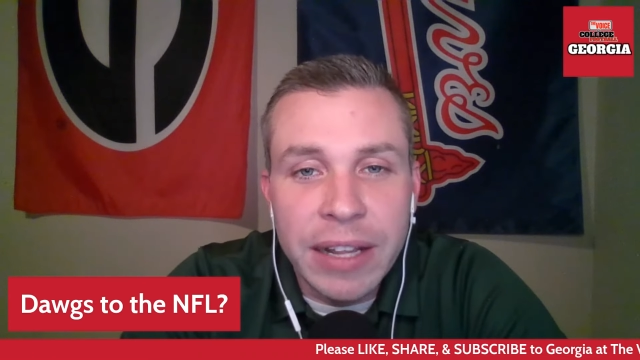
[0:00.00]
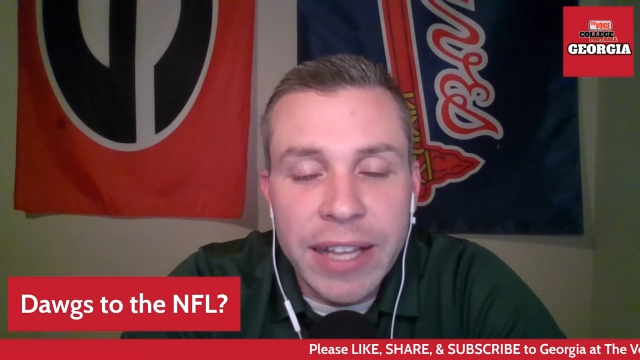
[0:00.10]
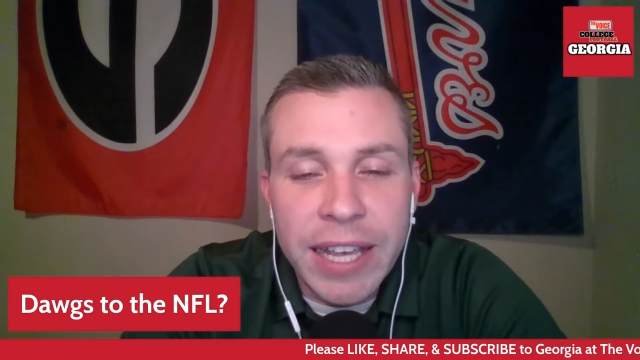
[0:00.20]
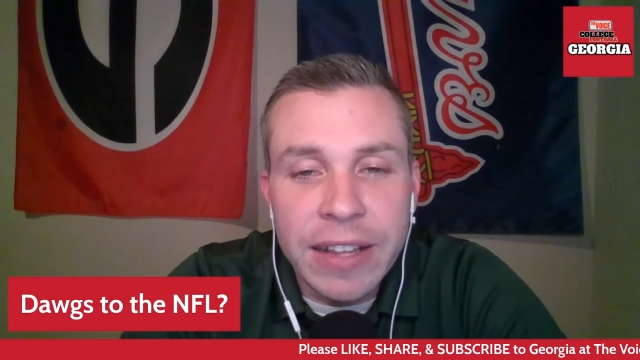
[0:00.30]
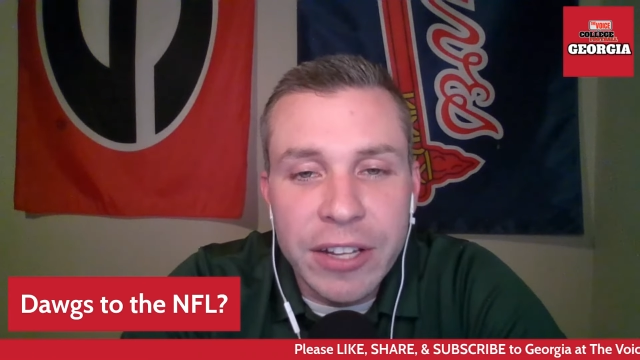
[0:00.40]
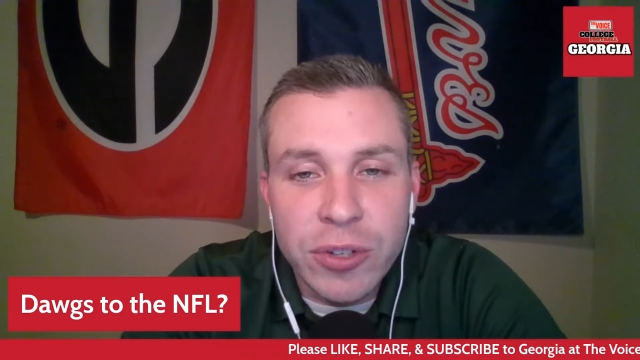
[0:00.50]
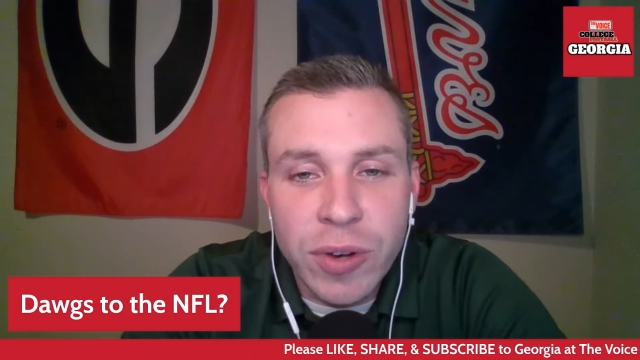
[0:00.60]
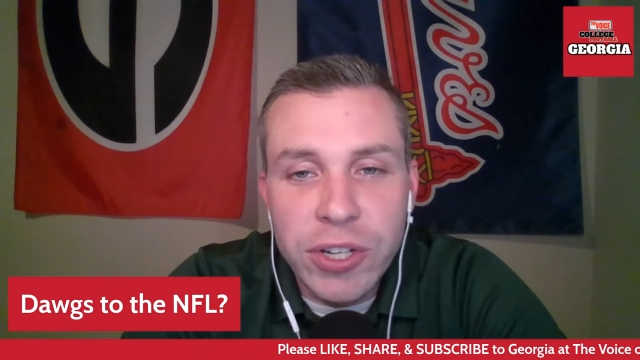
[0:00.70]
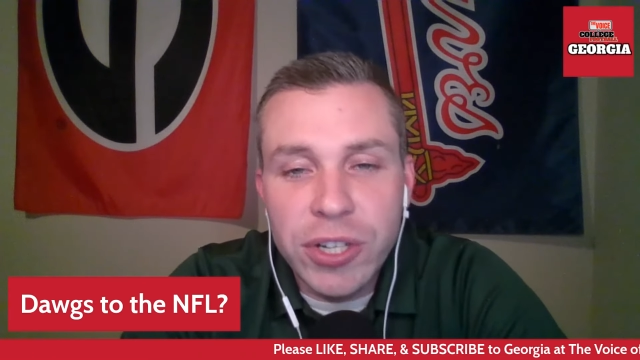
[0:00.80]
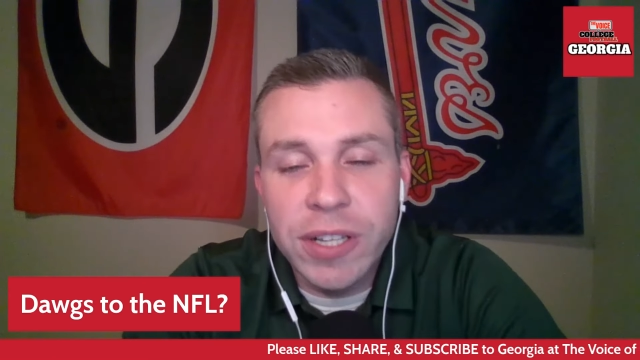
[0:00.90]
elite in the
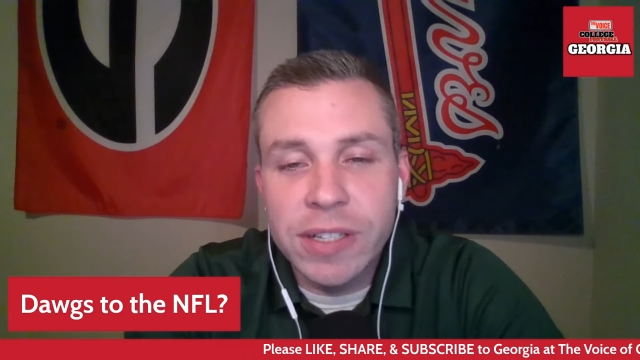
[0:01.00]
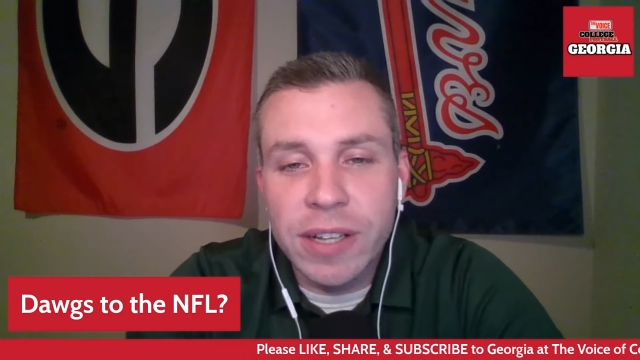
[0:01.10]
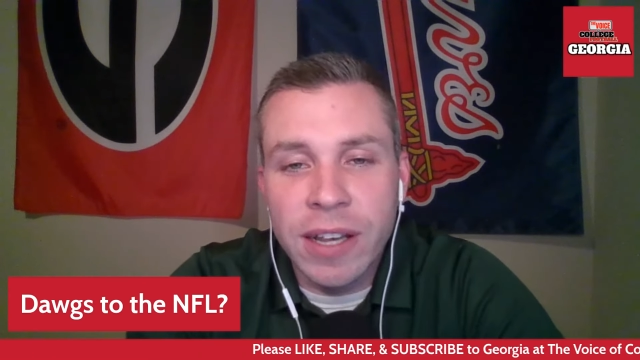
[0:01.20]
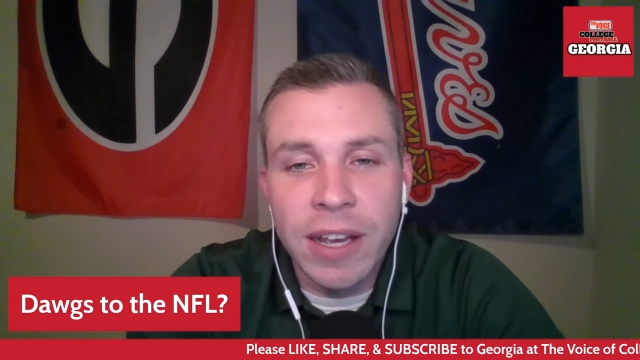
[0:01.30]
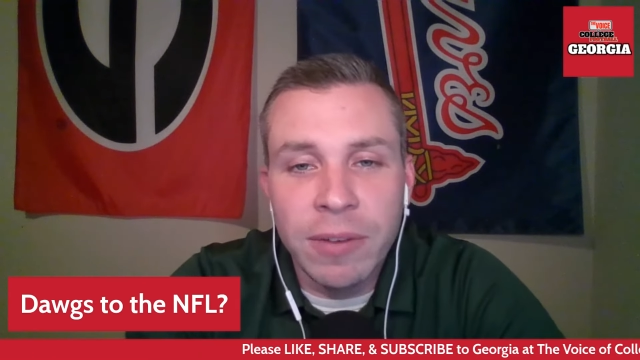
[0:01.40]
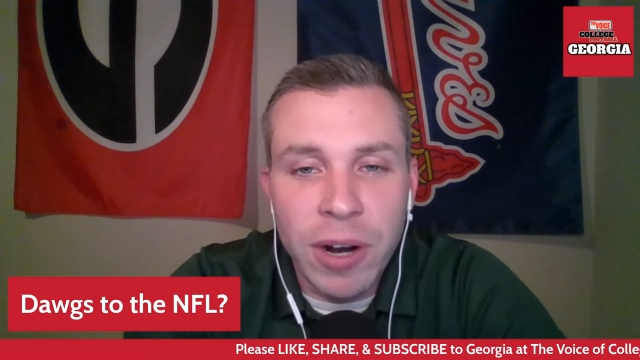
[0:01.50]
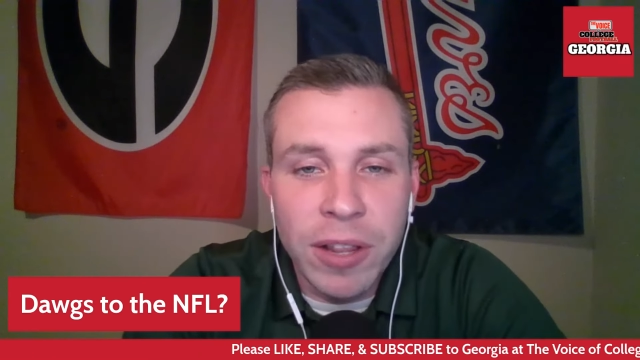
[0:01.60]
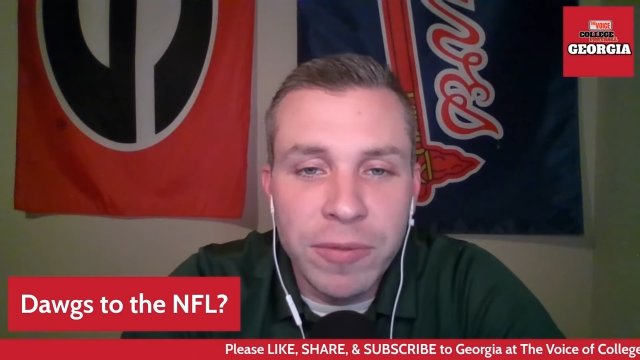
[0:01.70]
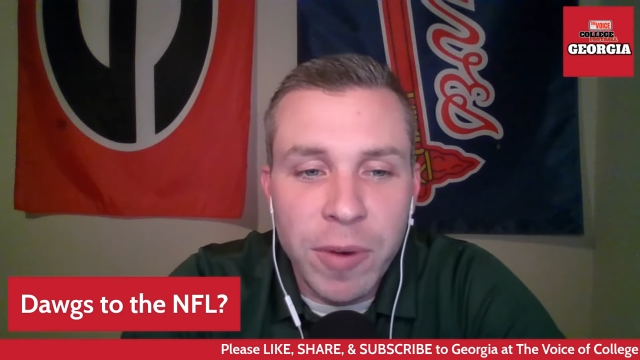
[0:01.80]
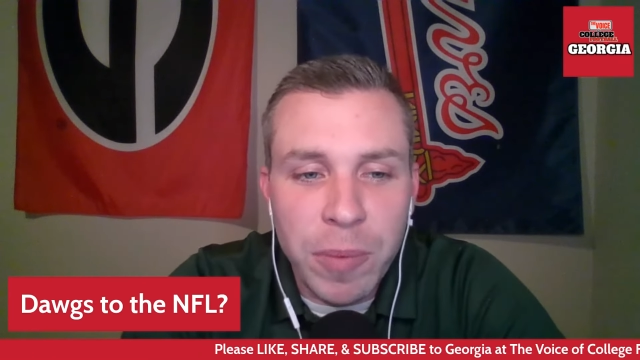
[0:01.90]
trenches and running
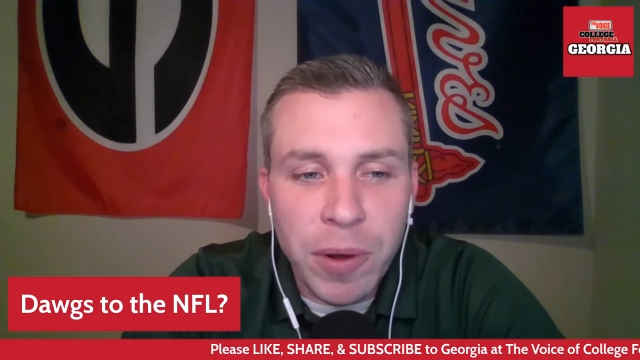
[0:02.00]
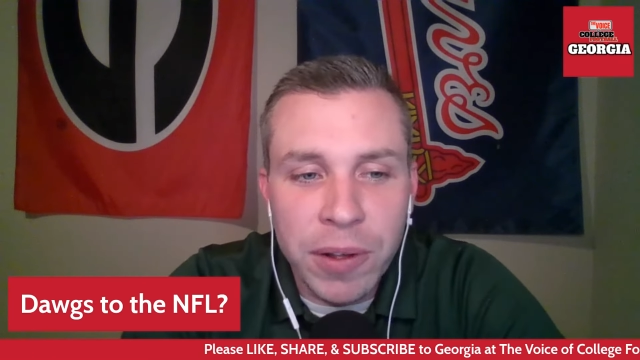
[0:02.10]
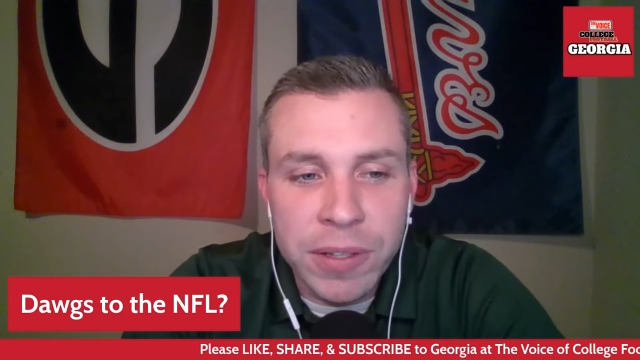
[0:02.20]
the football.